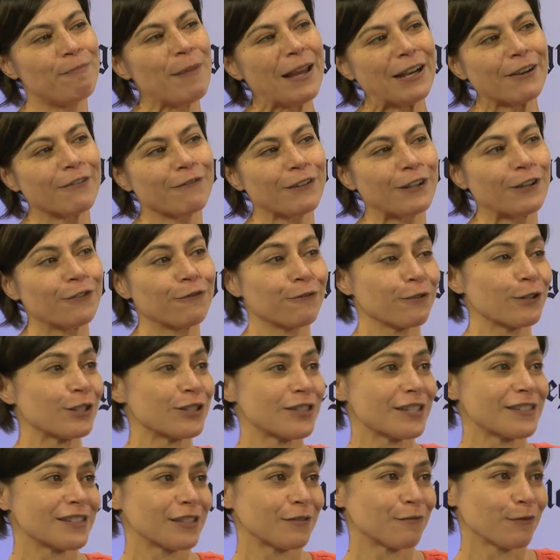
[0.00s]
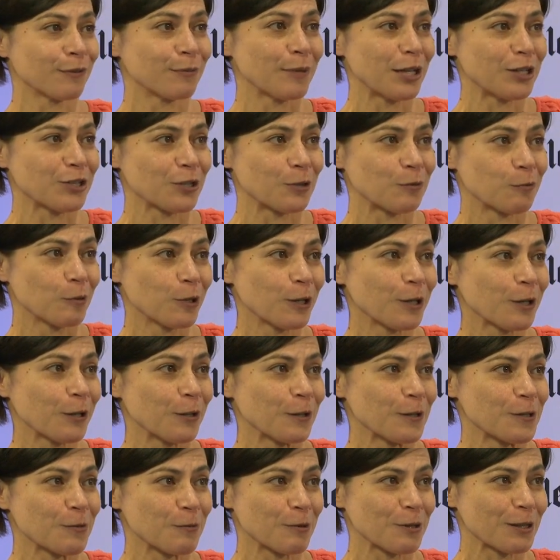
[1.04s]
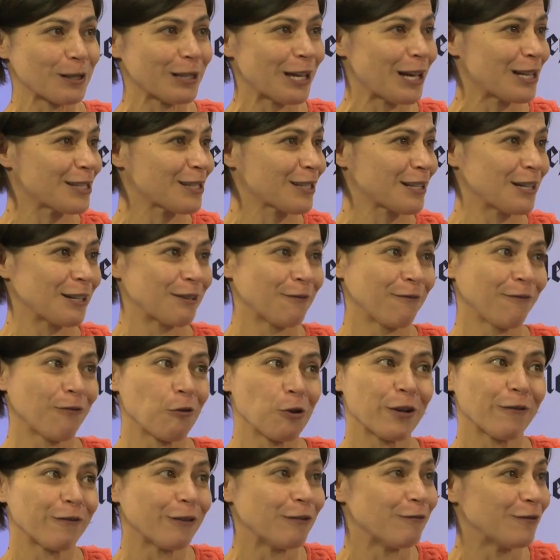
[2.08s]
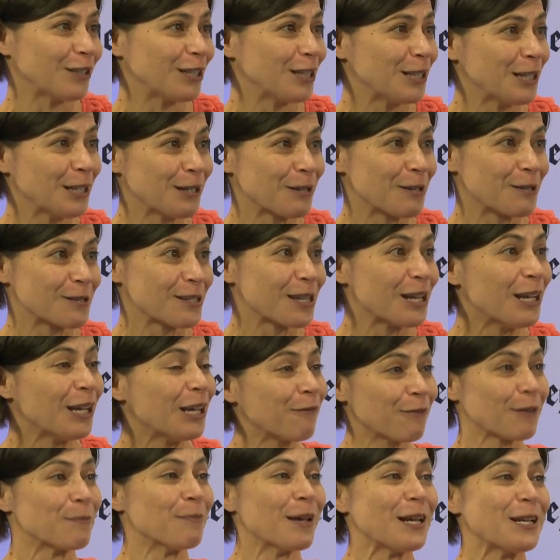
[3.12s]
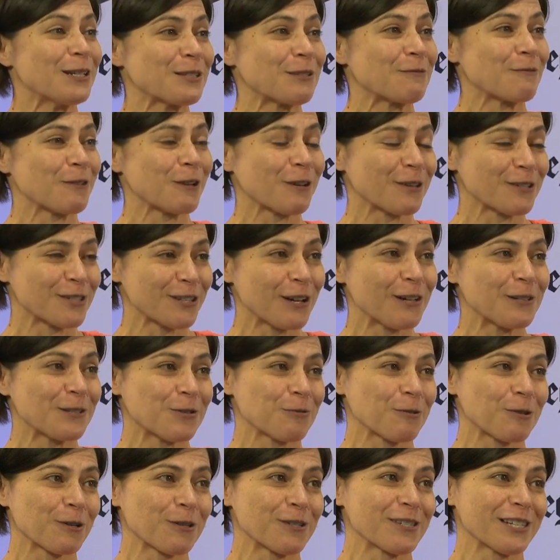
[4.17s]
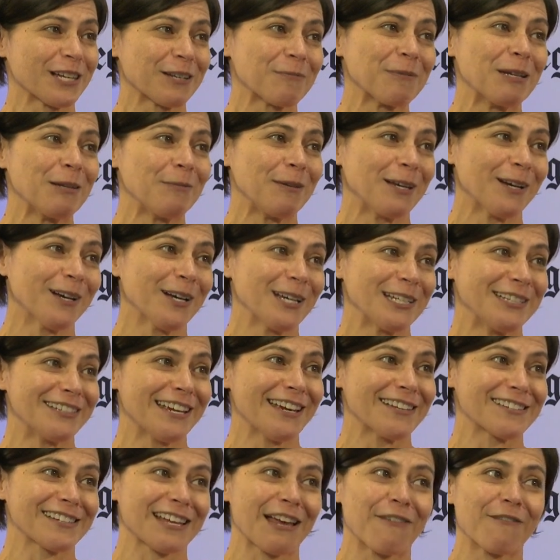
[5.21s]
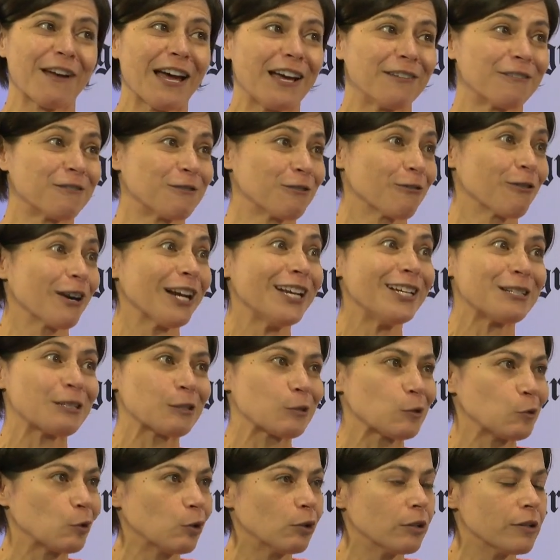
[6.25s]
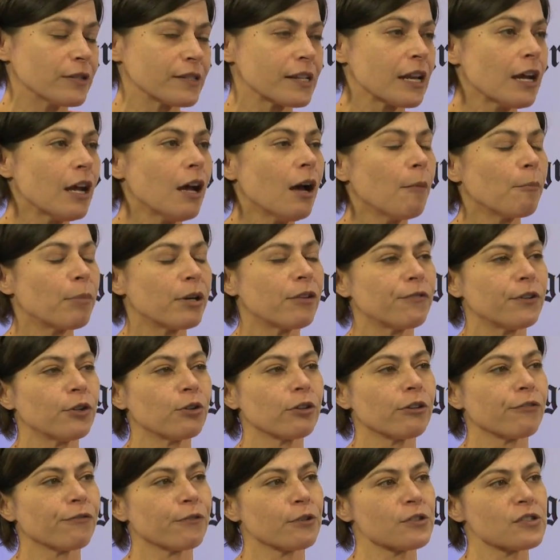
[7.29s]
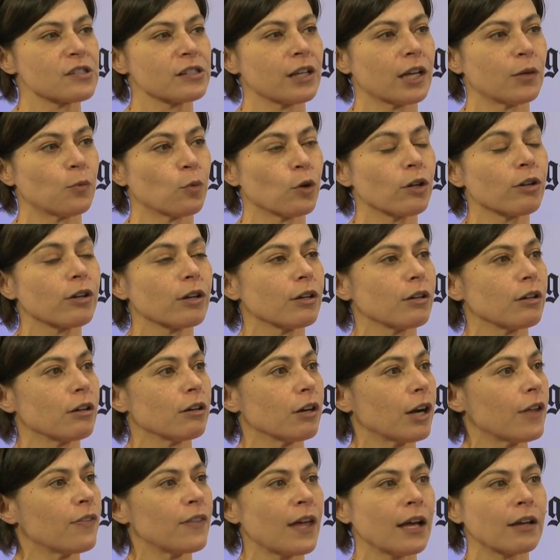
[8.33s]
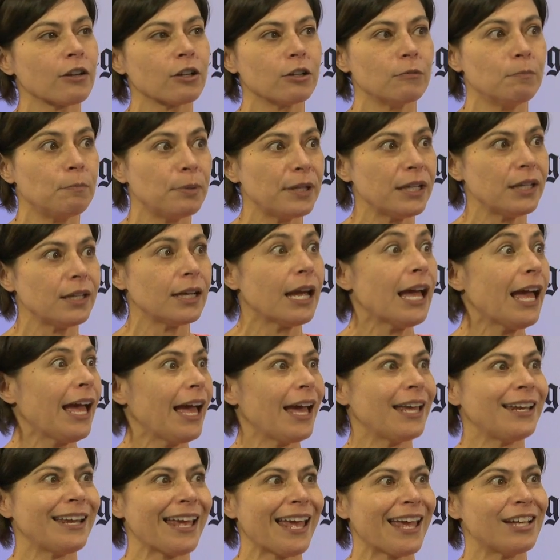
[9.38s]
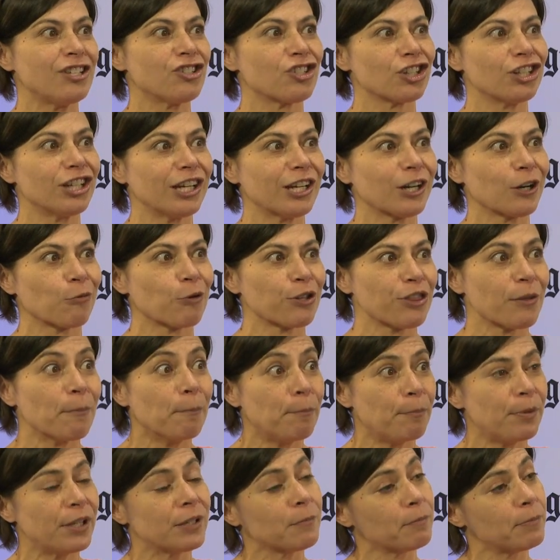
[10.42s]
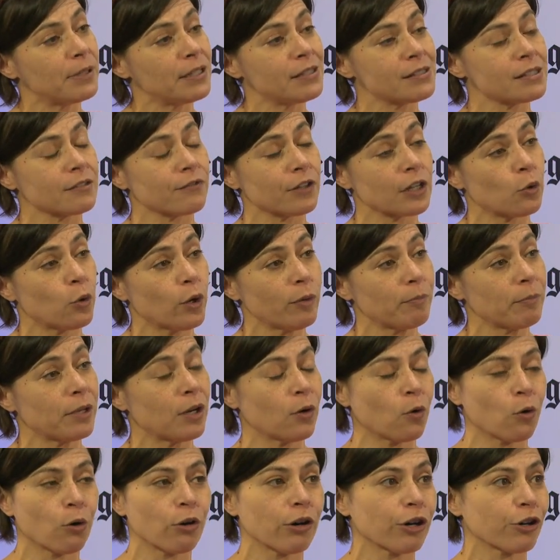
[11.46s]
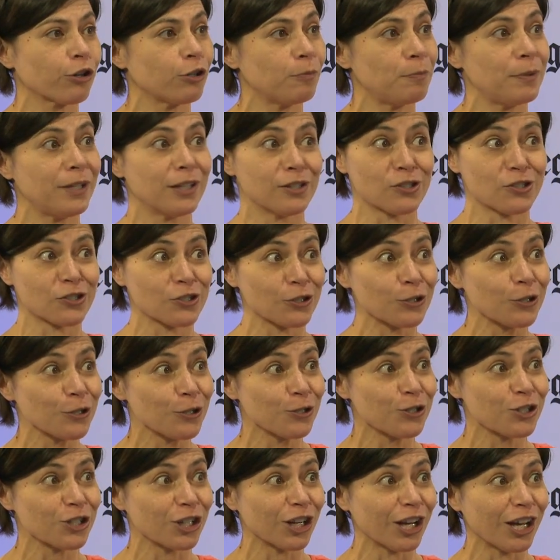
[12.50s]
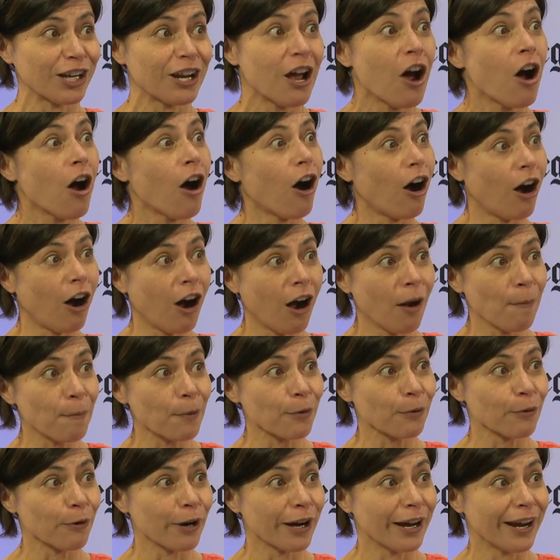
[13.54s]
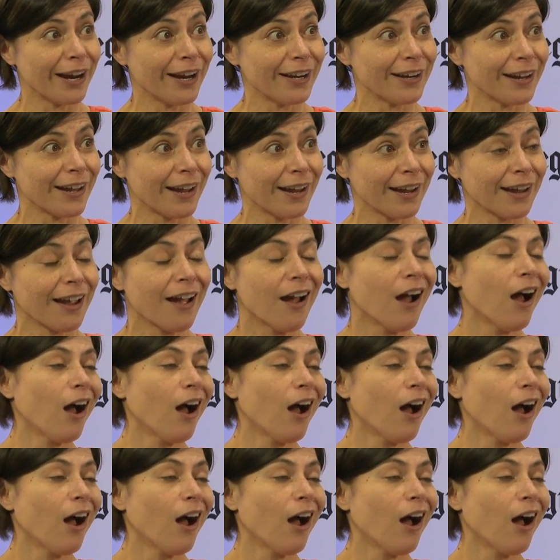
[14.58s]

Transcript: benefited, for instance, information workers, where the last kind of 40, 50 years, information workers, knowledge workers like me behind desk have had great tools, but if you're a first line worker, and that could be an engineer with a big piece of equipment, or it could be a surgeon operating